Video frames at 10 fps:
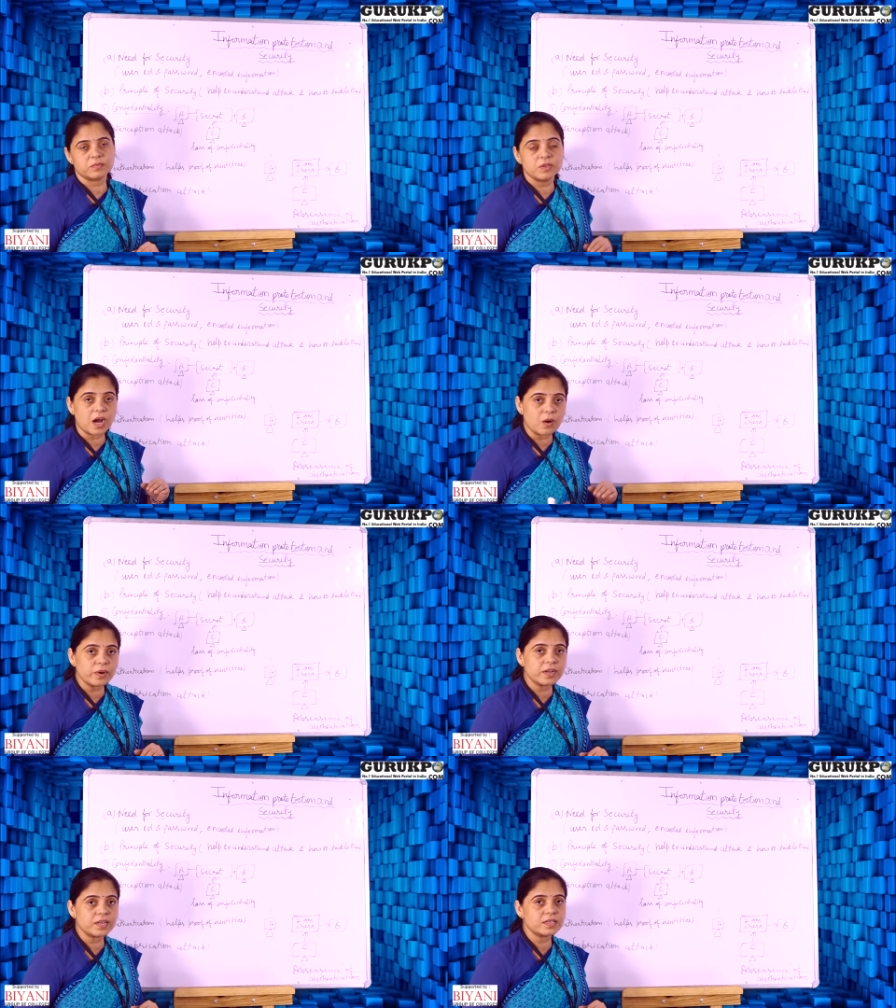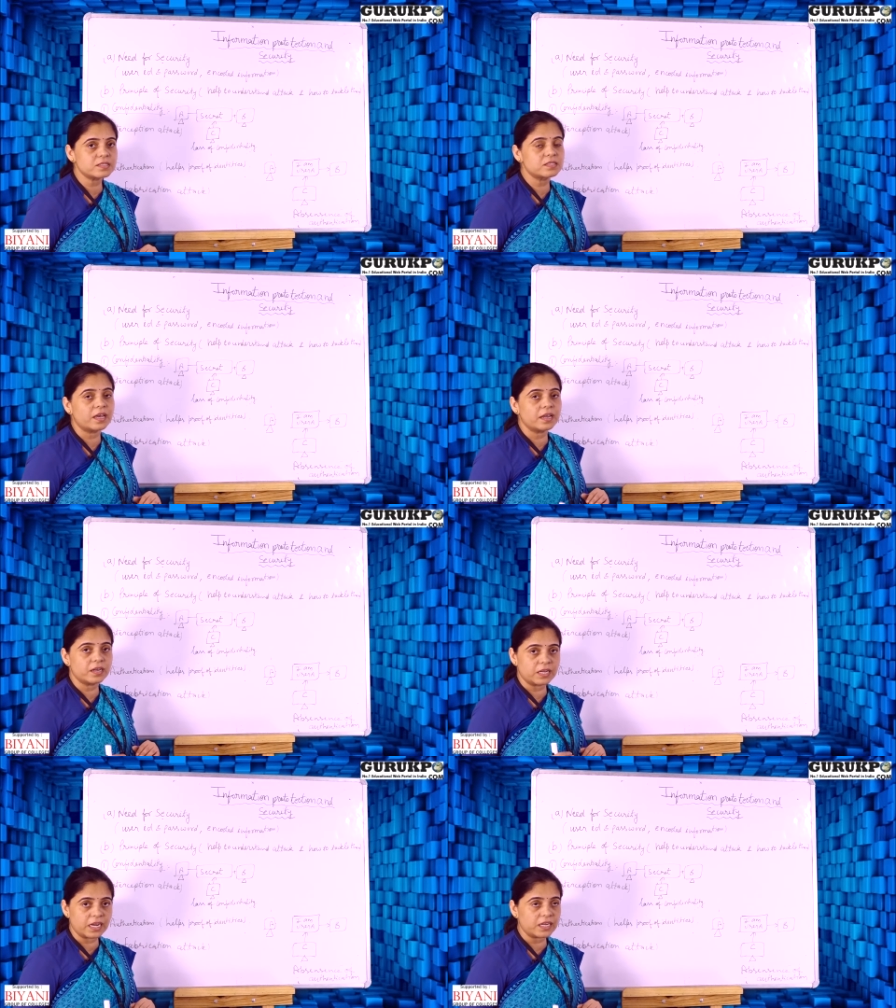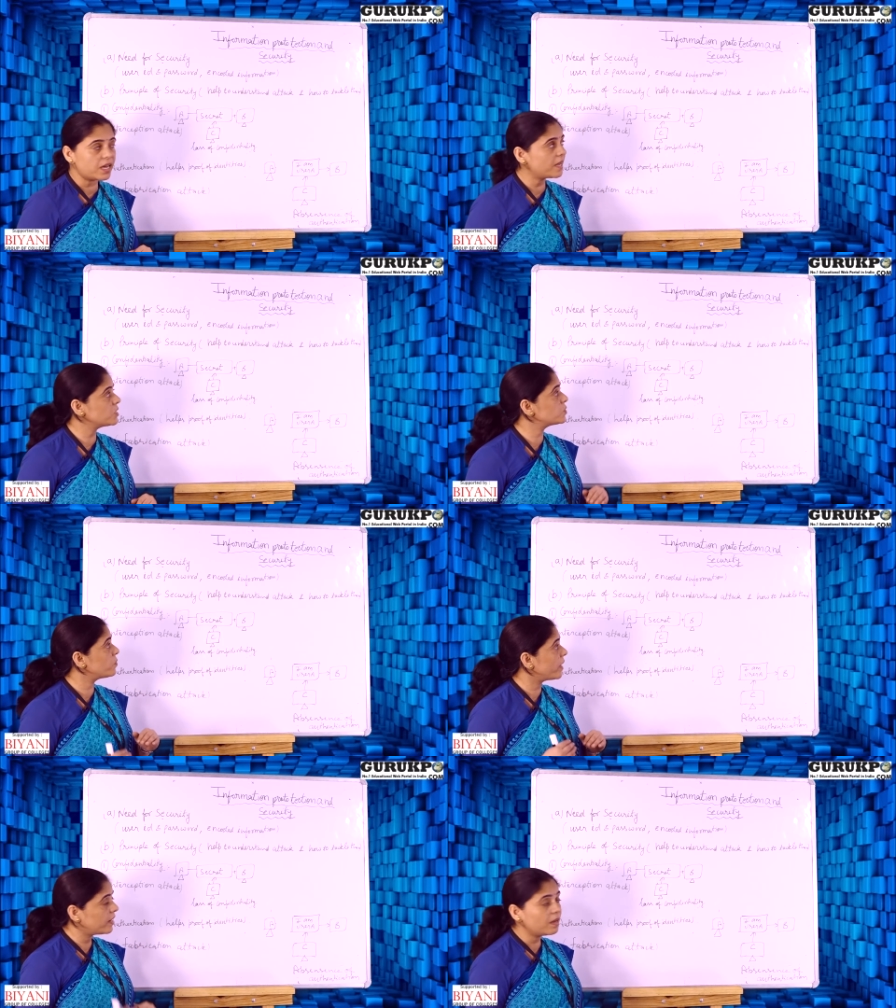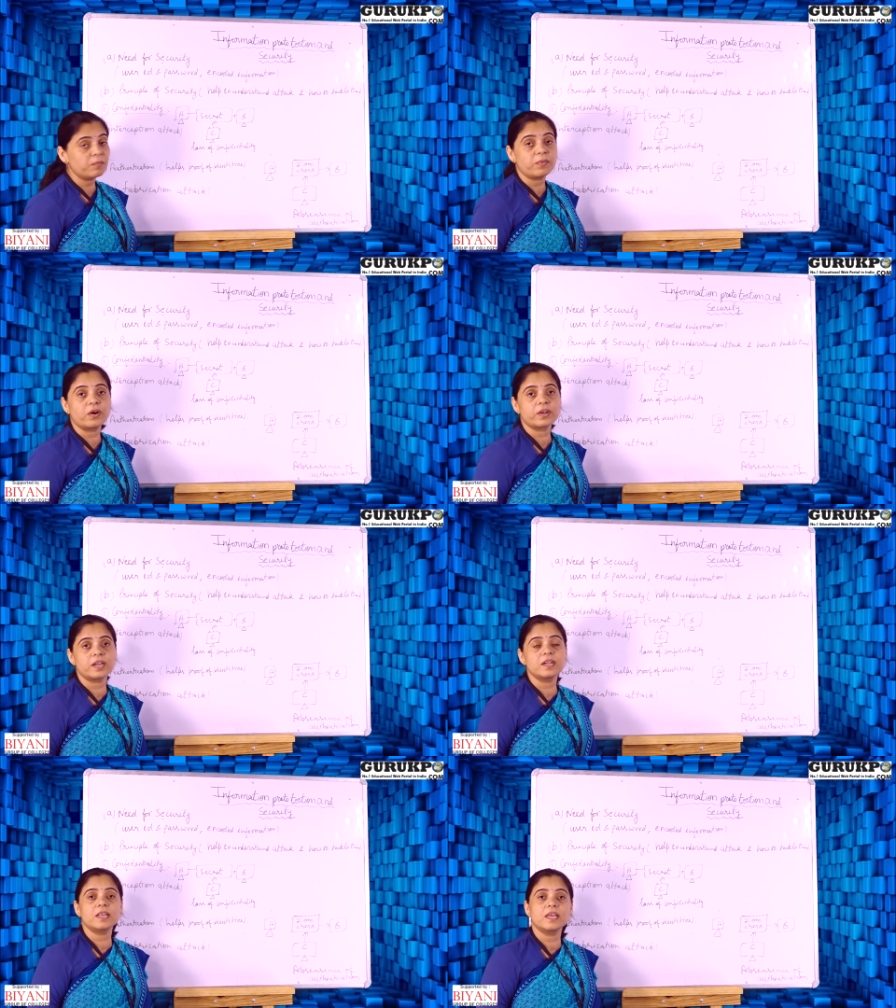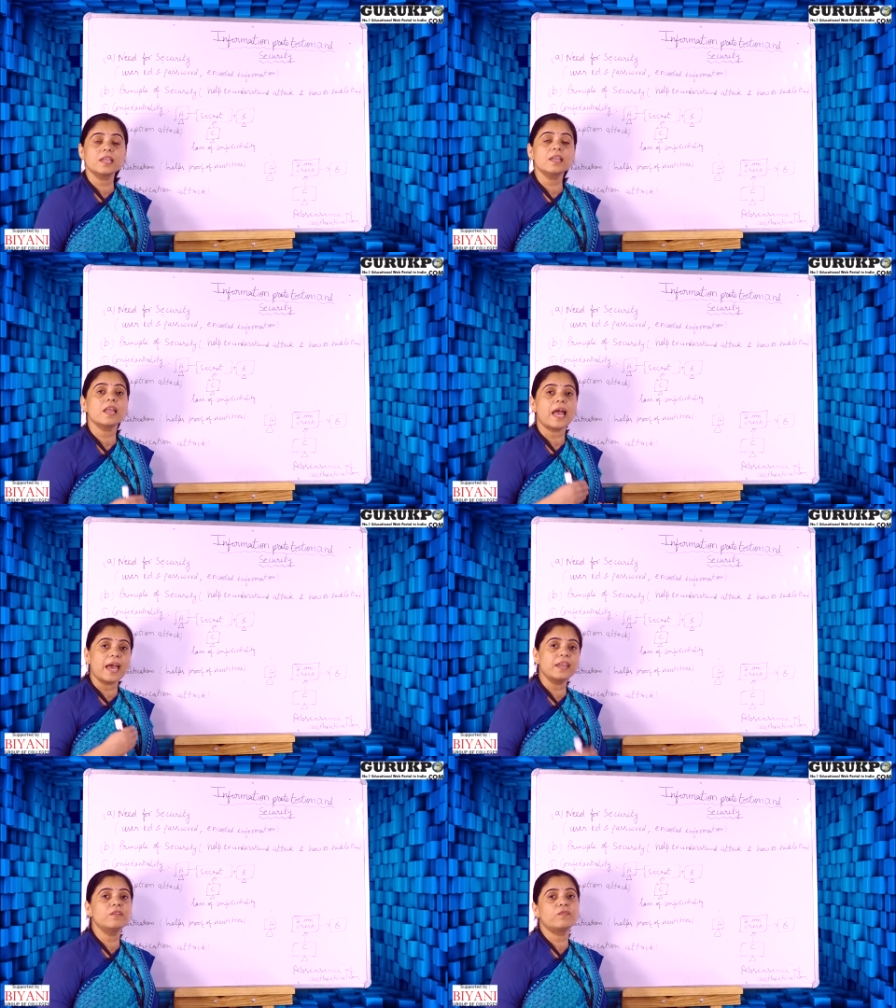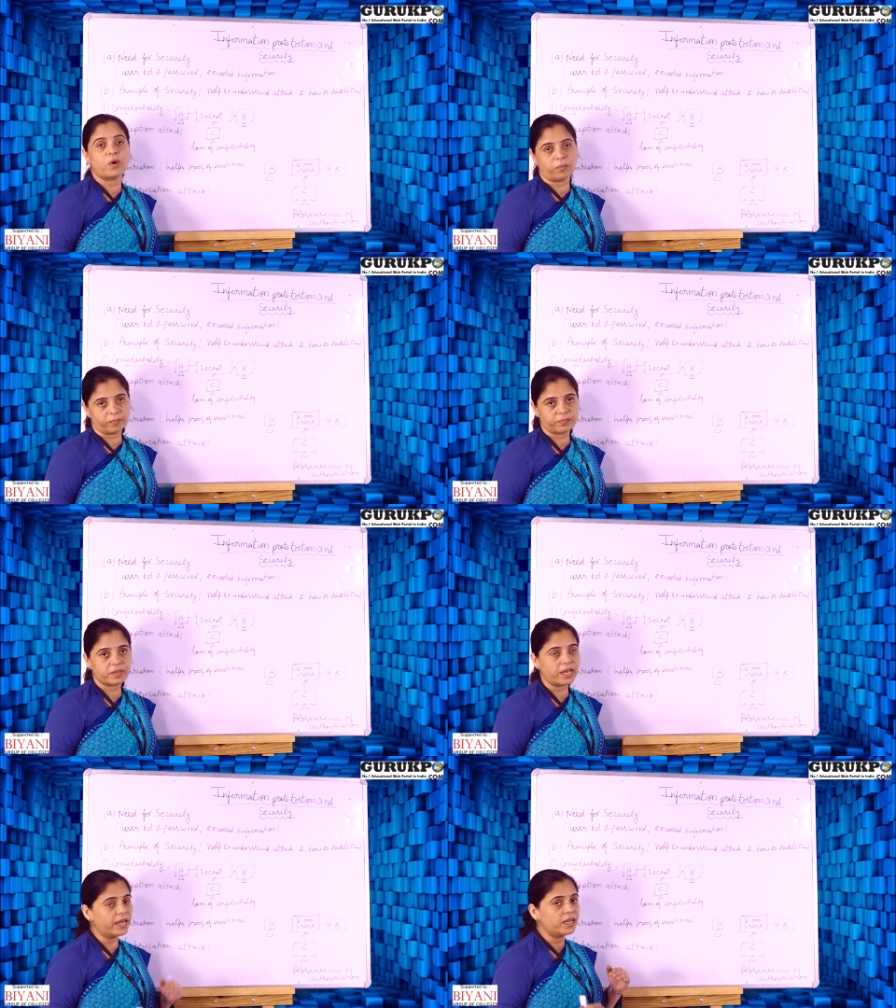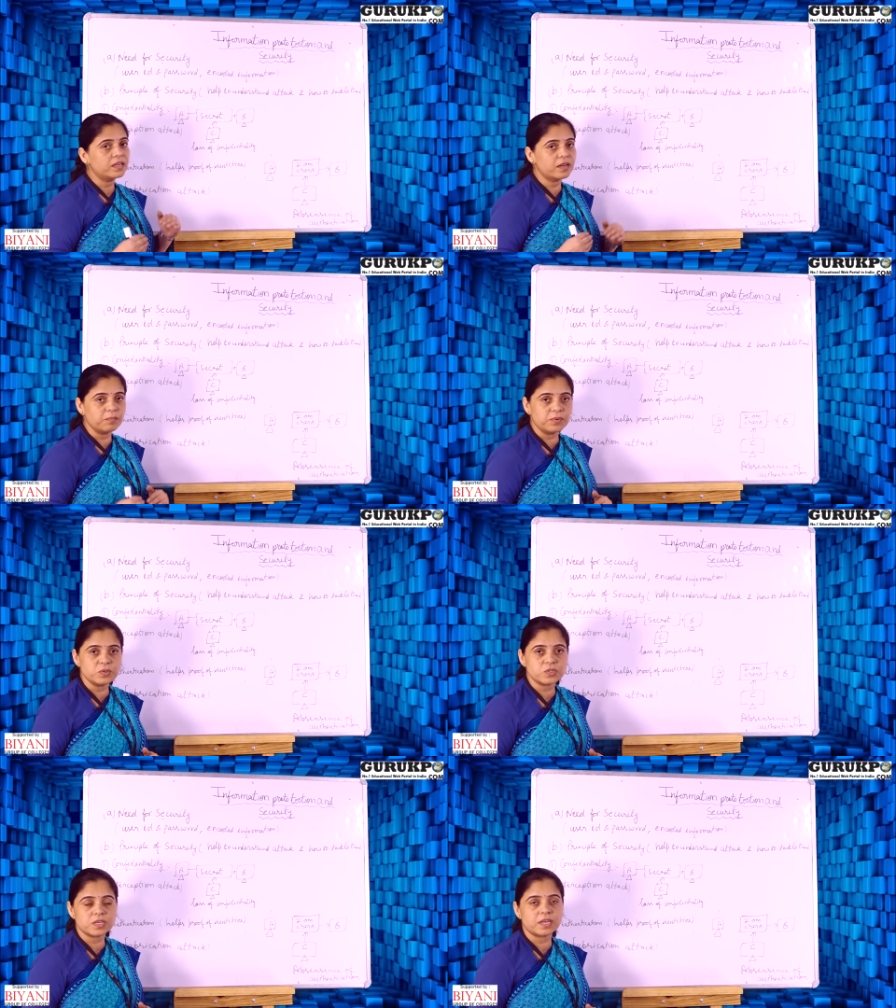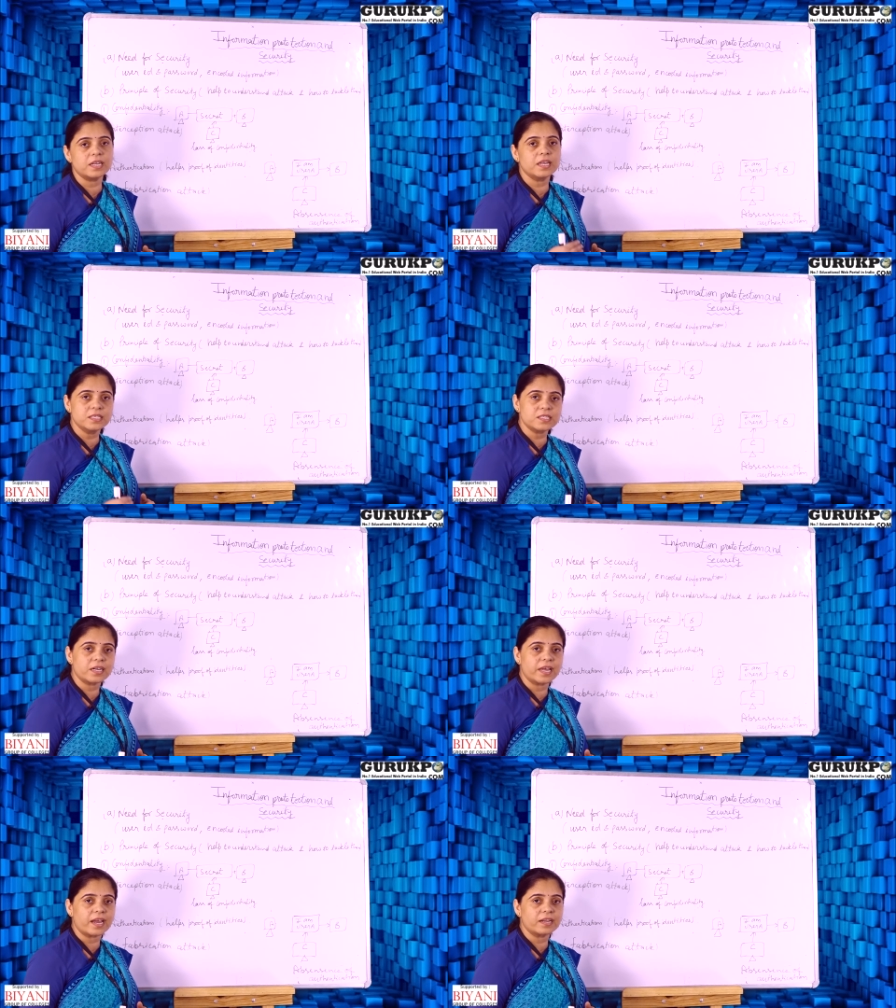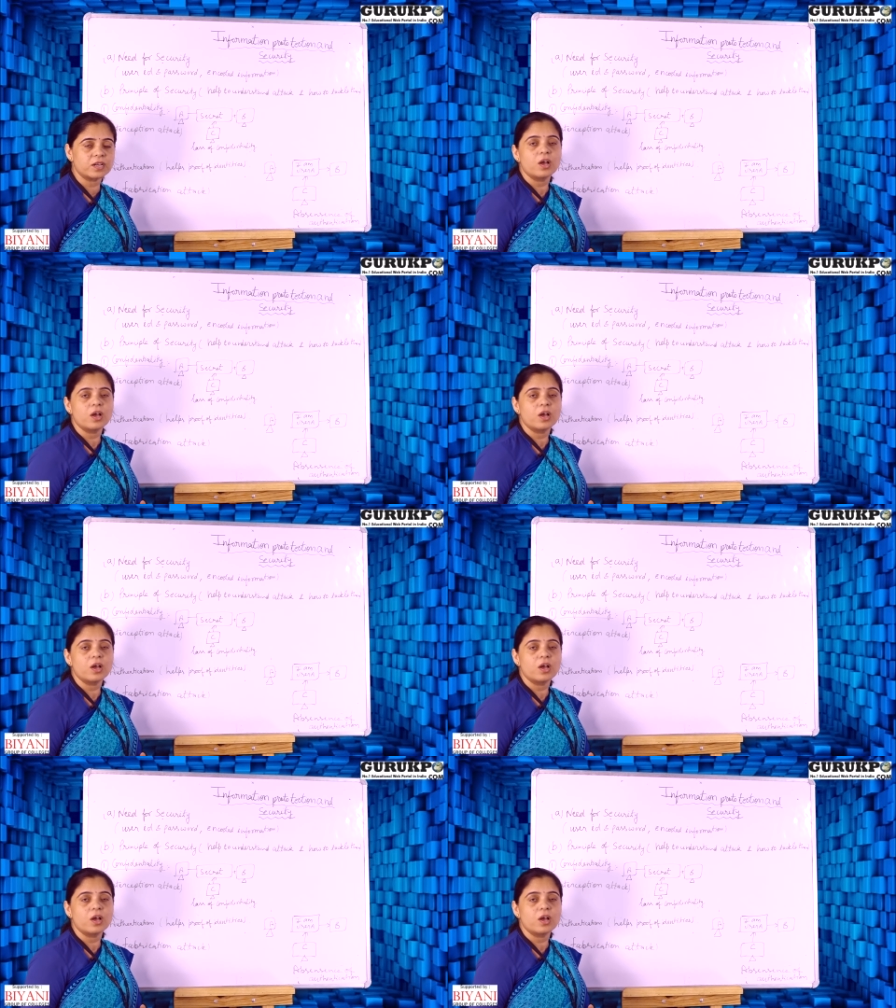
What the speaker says: Nowadays, the data is very important in any form, and in computer, in internet,